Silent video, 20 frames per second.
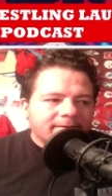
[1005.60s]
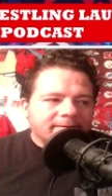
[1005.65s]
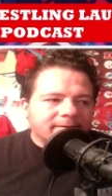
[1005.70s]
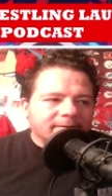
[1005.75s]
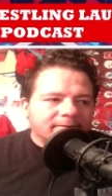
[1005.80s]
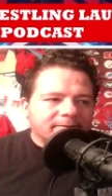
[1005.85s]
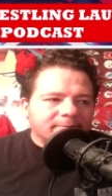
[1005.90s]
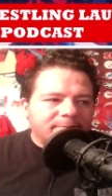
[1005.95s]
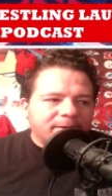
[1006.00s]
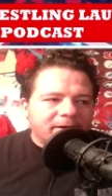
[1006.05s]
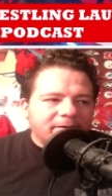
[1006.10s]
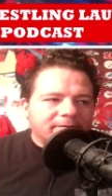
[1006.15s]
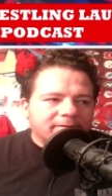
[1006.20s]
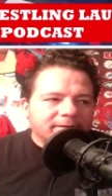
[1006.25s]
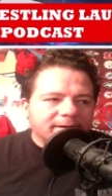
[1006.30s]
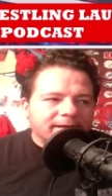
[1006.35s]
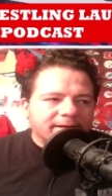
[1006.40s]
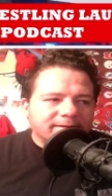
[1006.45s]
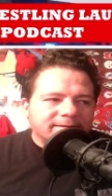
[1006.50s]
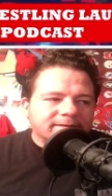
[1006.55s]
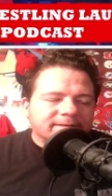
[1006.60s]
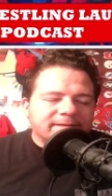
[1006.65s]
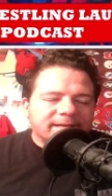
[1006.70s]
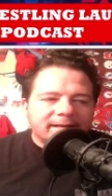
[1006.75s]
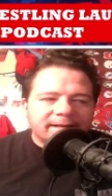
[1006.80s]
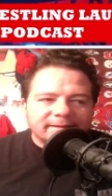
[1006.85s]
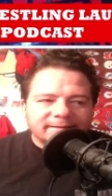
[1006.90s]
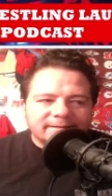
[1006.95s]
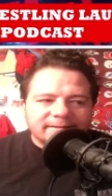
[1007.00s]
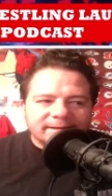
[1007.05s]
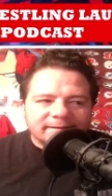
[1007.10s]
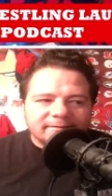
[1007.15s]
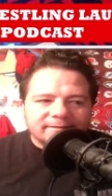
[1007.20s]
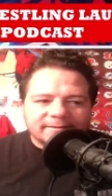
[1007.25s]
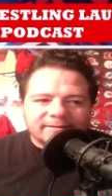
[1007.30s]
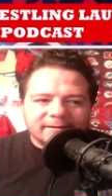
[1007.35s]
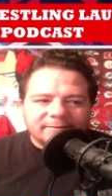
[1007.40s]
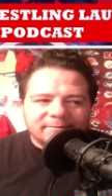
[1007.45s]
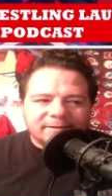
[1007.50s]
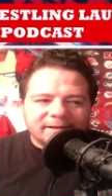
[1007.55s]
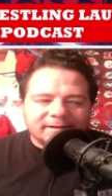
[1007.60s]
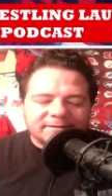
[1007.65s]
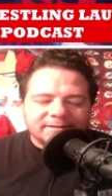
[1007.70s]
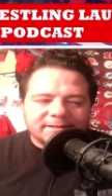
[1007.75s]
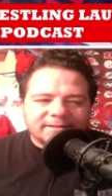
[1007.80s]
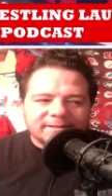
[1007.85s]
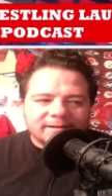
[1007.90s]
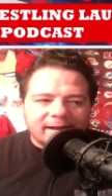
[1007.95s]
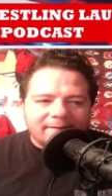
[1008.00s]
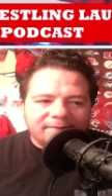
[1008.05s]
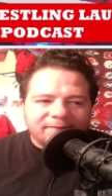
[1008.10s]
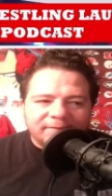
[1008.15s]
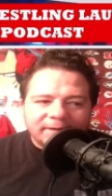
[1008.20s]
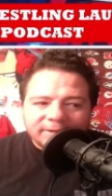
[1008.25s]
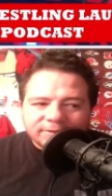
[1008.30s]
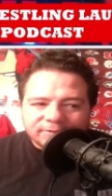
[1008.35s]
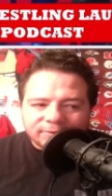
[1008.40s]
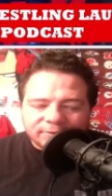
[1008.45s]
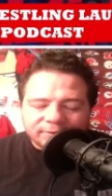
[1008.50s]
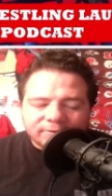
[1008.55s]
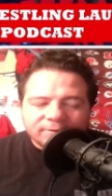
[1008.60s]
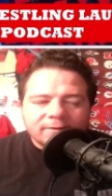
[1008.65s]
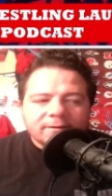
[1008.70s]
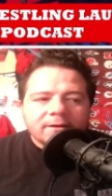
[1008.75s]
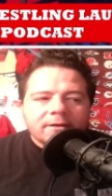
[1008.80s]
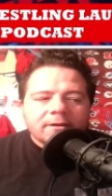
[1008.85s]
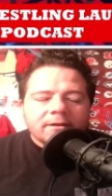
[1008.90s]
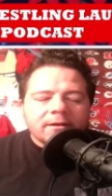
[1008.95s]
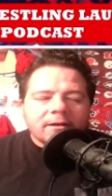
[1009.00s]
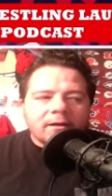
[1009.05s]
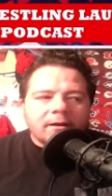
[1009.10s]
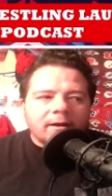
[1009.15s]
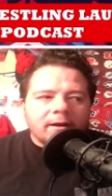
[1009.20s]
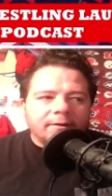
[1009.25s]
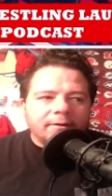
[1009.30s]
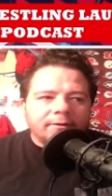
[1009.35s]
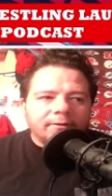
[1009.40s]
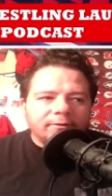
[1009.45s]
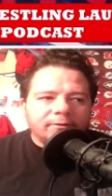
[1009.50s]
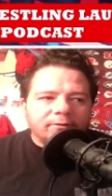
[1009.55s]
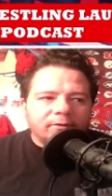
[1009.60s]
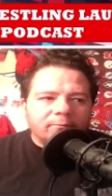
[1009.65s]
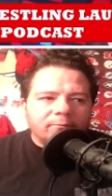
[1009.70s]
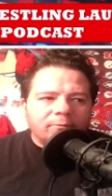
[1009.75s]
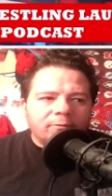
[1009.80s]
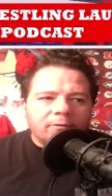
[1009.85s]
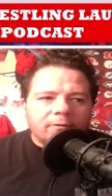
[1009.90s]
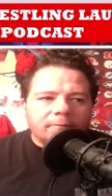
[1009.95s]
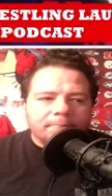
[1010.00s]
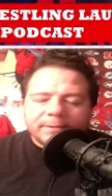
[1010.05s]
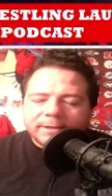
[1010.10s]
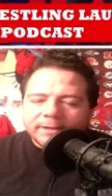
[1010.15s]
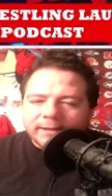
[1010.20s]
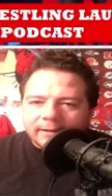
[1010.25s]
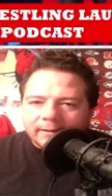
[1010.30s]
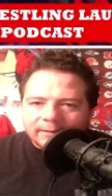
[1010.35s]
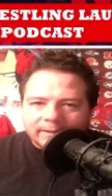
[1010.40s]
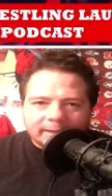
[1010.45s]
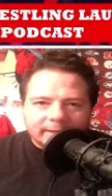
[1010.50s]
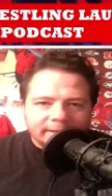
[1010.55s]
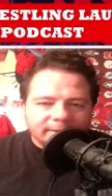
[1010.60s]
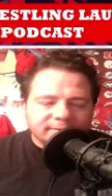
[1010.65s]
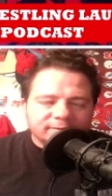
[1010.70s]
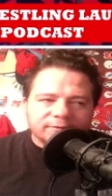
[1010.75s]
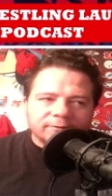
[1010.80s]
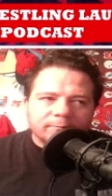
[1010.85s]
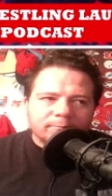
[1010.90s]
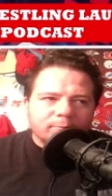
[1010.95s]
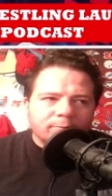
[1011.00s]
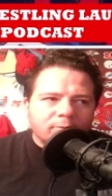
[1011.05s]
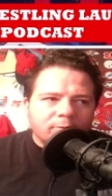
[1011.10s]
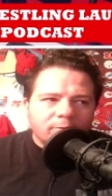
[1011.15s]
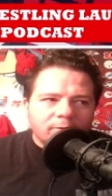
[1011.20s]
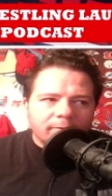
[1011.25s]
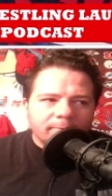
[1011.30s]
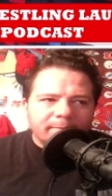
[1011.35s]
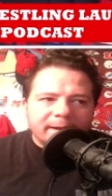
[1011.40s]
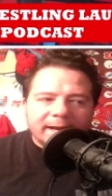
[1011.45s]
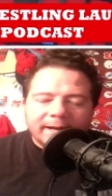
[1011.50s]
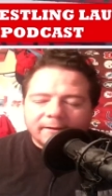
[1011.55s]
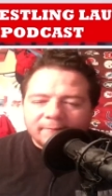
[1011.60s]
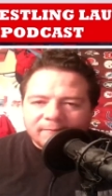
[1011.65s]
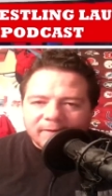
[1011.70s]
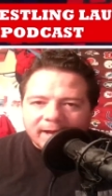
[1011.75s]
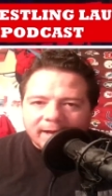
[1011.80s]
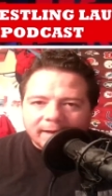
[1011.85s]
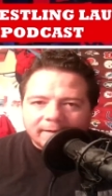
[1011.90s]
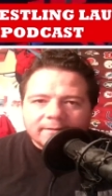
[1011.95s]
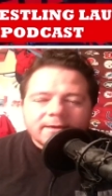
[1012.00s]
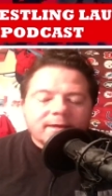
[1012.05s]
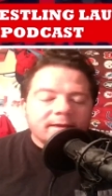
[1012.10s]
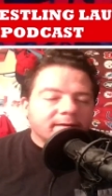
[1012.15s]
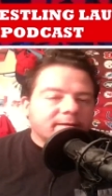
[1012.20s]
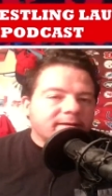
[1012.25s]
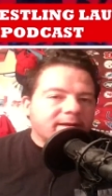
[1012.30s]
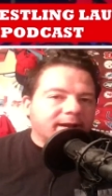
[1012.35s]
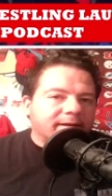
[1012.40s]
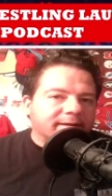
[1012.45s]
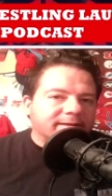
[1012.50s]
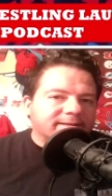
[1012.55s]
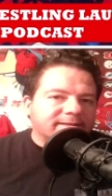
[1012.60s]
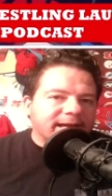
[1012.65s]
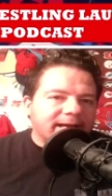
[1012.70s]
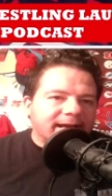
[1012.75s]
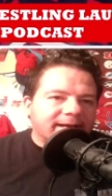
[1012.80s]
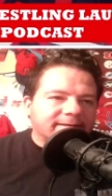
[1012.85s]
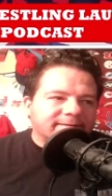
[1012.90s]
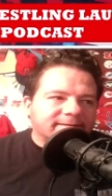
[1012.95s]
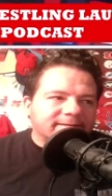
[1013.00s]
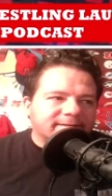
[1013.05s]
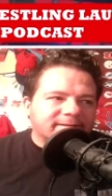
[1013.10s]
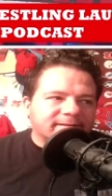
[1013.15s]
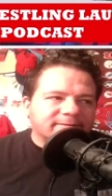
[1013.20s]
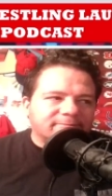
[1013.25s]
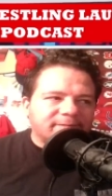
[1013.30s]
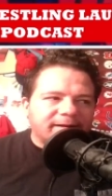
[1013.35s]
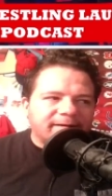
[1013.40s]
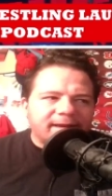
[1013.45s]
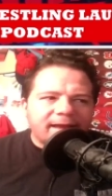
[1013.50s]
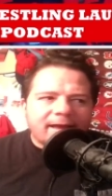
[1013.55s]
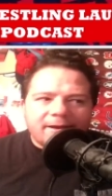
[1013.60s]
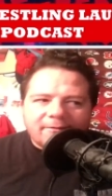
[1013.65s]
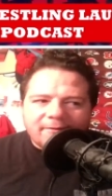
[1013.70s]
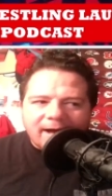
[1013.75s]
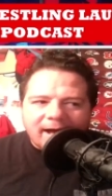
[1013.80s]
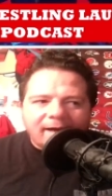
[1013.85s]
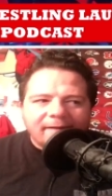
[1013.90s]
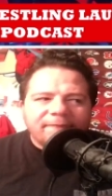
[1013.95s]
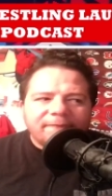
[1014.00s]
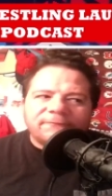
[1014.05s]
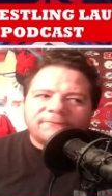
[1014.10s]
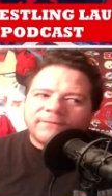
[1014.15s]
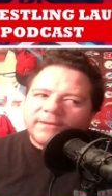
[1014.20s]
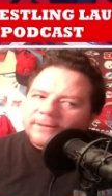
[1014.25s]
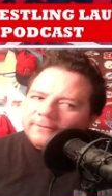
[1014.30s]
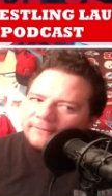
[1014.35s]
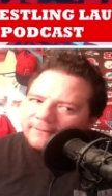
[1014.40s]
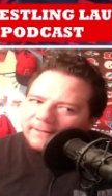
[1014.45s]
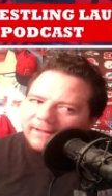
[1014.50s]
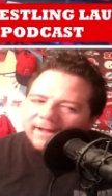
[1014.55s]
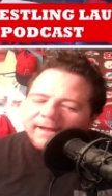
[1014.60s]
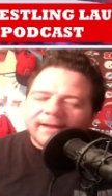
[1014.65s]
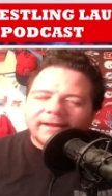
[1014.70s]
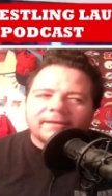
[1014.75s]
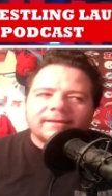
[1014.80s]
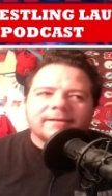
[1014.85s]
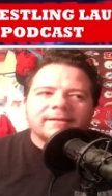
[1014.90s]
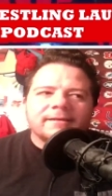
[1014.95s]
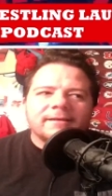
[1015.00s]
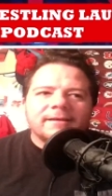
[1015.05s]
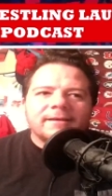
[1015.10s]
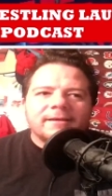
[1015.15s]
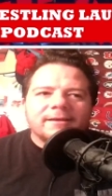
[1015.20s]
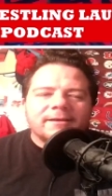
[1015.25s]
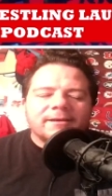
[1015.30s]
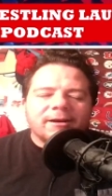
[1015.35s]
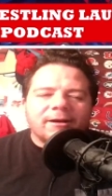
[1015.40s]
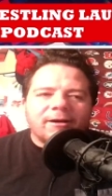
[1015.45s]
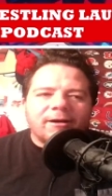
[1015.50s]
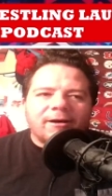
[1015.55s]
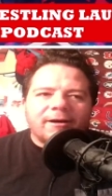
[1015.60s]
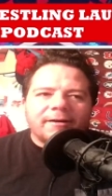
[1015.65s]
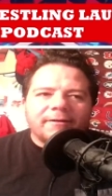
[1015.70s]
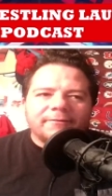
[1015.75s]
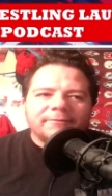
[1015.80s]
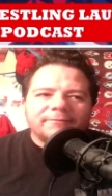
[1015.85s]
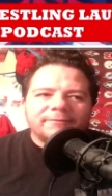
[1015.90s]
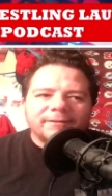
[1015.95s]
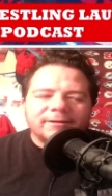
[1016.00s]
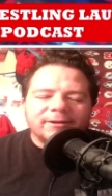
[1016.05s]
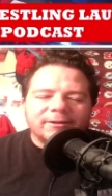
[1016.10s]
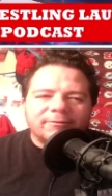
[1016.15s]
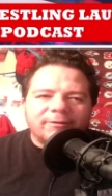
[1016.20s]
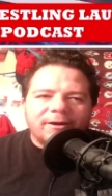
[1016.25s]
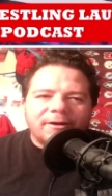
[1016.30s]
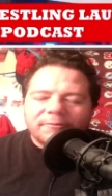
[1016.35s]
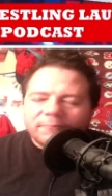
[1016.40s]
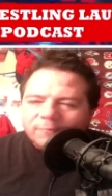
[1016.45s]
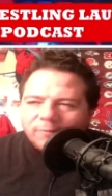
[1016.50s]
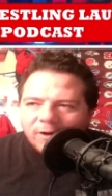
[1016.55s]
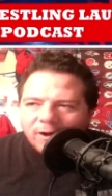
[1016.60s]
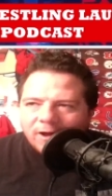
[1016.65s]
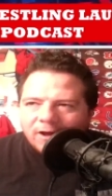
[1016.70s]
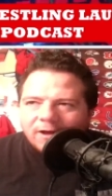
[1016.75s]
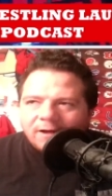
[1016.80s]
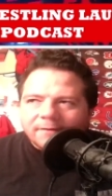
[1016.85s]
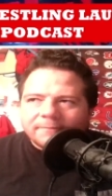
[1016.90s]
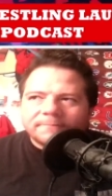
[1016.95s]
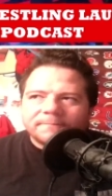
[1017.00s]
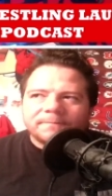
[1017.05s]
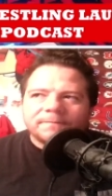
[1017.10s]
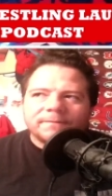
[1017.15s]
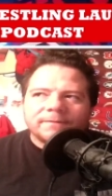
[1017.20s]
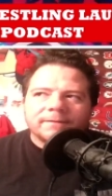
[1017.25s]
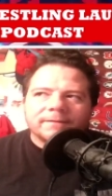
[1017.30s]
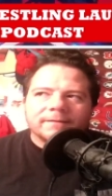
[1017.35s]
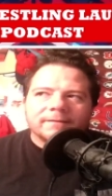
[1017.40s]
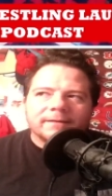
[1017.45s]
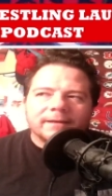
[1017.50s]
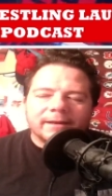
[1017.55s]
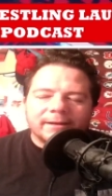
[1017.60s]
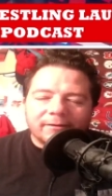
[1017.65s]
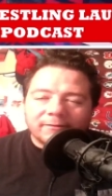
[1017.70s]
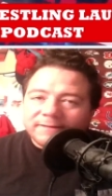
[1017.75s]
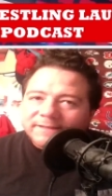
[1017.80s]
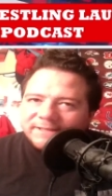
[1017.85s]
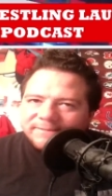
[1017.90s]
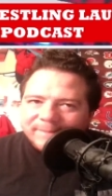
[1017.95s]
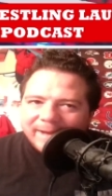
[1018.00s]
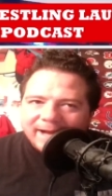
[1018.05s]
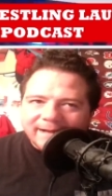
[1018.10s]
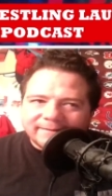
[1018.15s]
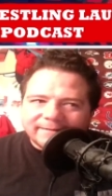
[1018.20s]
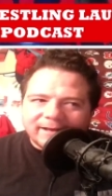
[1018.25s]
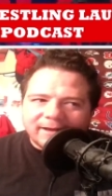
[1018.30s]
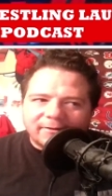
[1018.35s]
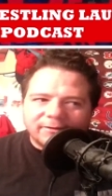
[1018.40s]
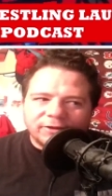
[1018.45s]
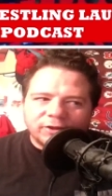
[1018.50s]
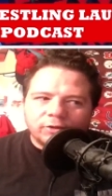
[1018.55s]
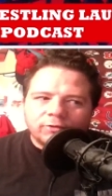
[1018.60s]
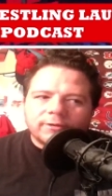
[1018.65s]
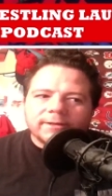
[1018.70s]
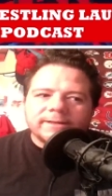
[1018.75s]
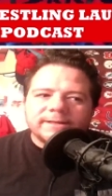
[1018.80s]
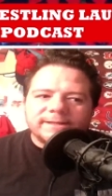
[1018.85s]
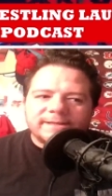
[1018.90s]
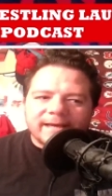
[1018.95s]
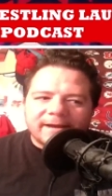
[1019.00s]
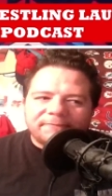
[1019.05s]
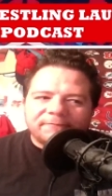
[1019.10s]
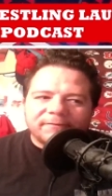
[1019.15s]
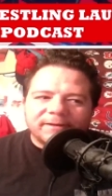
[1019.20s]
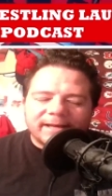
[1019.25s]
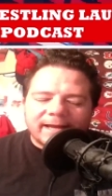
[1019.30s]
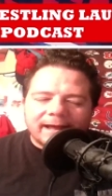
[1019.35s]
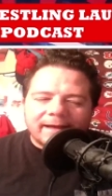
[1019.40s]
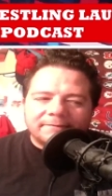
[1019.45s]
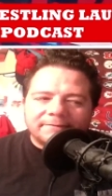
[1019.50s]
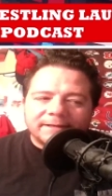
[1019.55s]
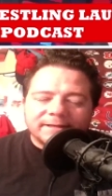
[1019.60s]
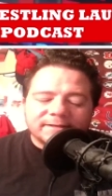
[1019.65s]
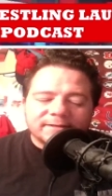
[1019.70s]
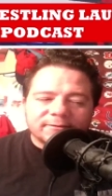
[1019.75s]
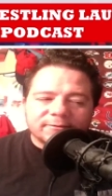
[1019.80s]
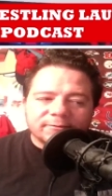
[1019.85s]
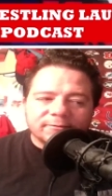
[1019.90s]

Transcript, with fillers: you know, the belt isn't taken seriously because it's not featured on, you know, more PLEs or more main event kind of statuses. Cause right now I feel like on, you know, on Raw and on SmackDown, you could definitely have these